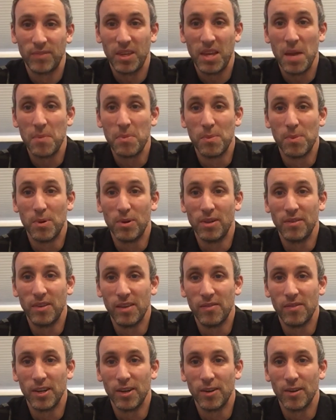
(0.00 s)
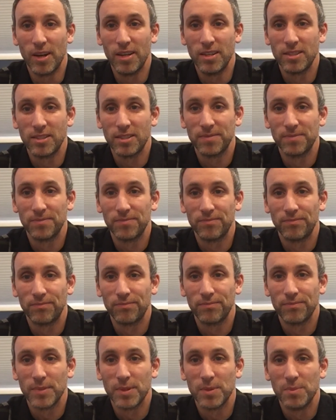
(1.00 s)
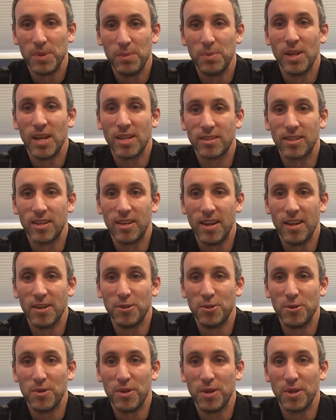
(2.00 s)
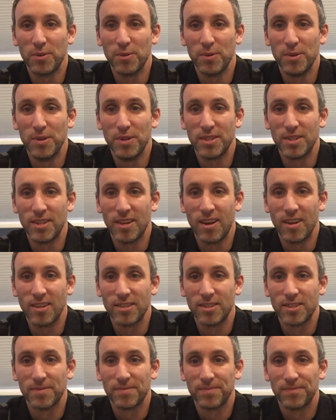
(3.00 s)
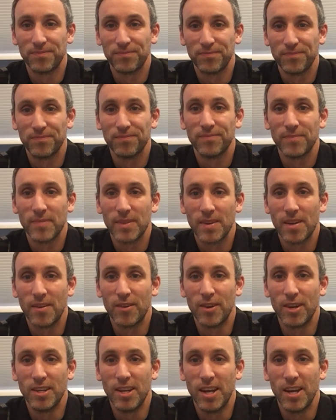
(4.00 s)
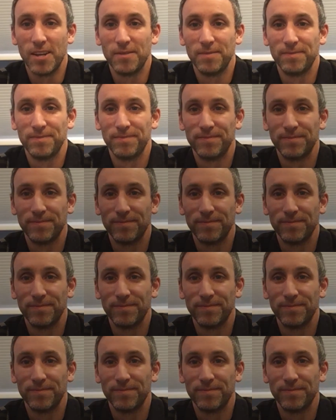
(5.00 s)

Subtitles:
capable of giving grace. Be blessed today as you think through these thoughts. Have a great day.